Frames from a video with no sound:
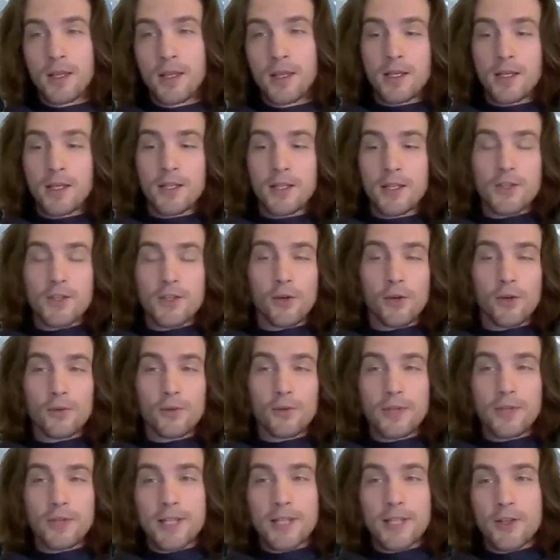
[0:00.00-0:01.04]
So
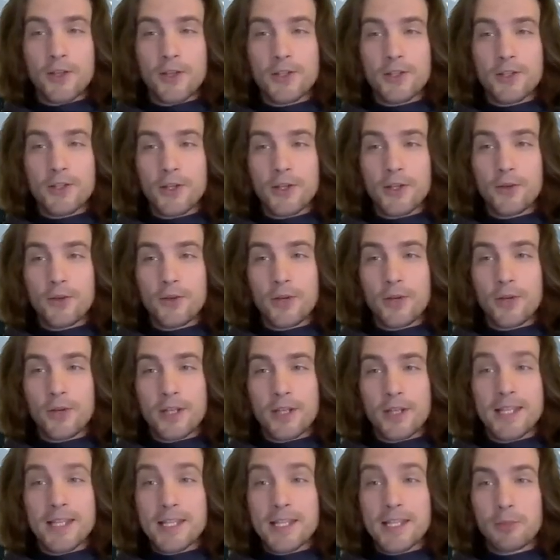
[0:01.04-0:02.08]
that's also a
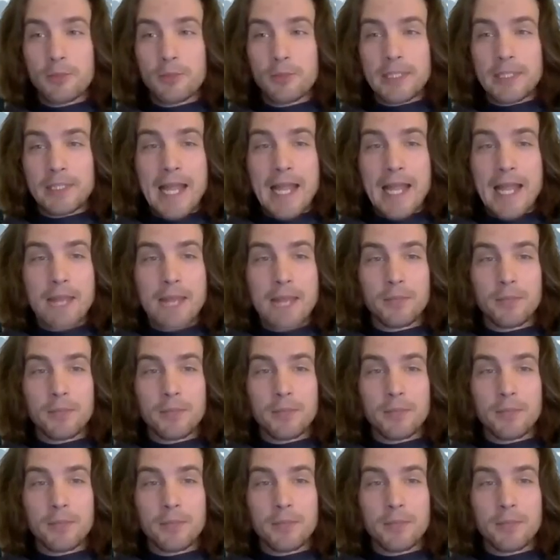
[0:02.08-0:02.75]
sensible name,